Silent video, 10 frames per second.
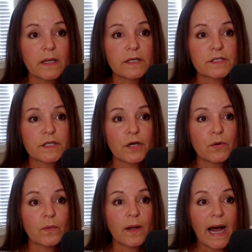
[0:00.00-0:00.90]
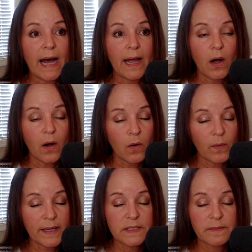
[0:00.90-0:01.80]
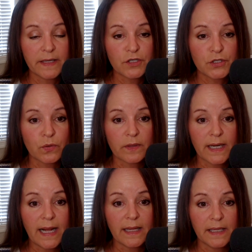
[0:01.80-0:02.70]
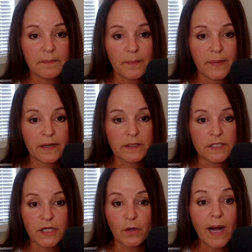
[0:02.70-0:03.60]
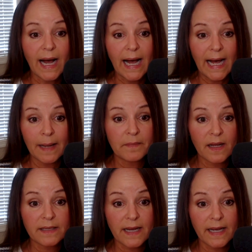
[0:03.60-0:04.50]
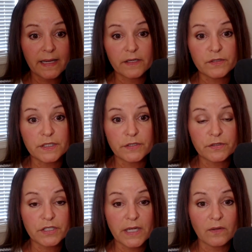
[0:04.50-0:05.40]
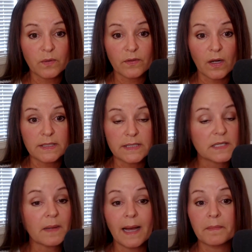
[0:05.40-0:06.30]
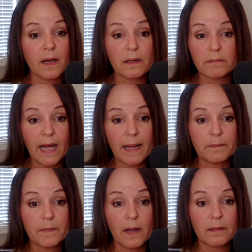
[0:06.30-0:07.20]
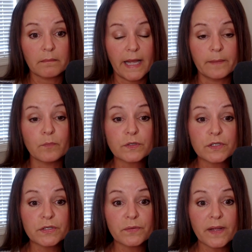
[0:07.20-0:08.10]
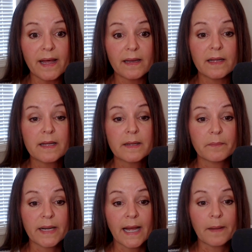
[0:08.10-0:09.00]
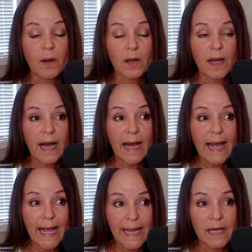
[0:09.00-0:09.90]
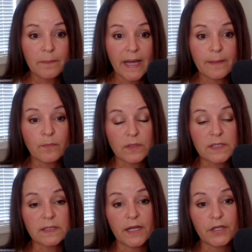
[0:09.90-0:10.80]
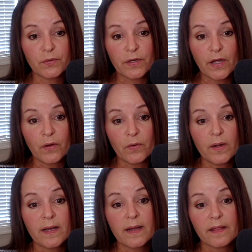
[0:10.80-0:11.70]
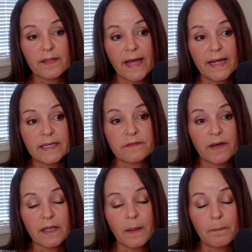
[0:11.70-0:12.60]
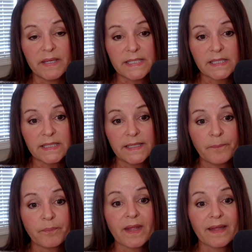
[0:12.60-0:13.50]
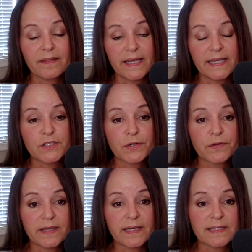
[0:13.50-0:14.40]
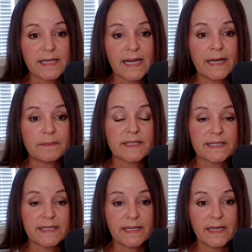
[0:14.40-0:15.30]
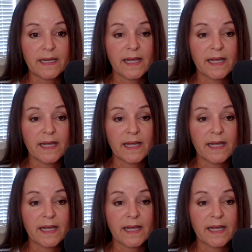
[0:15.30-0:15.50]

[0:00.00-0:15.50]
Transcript: So I always make sure that I let my parents know I'm not diagnosing your child with autism. I'm not able to do that, but I am able to let you know that developmentally, these are things that I'm seeing.